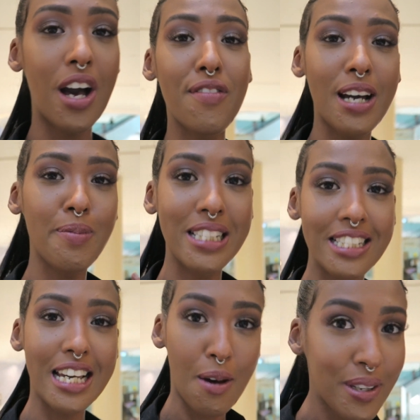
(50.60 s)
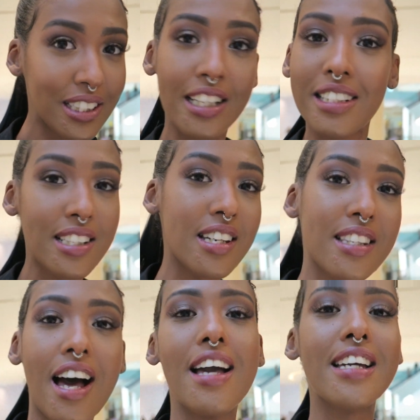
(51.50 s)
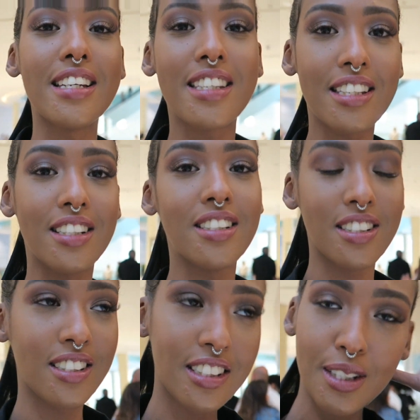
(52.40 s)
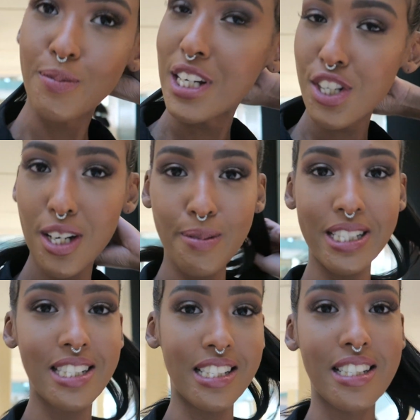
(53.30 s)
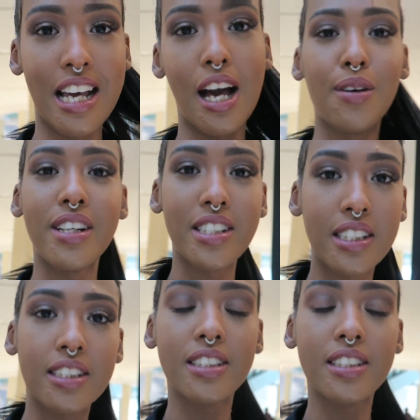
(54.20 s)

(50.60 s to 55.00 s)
have I been DMing lately? Like, not trying to be seen out here.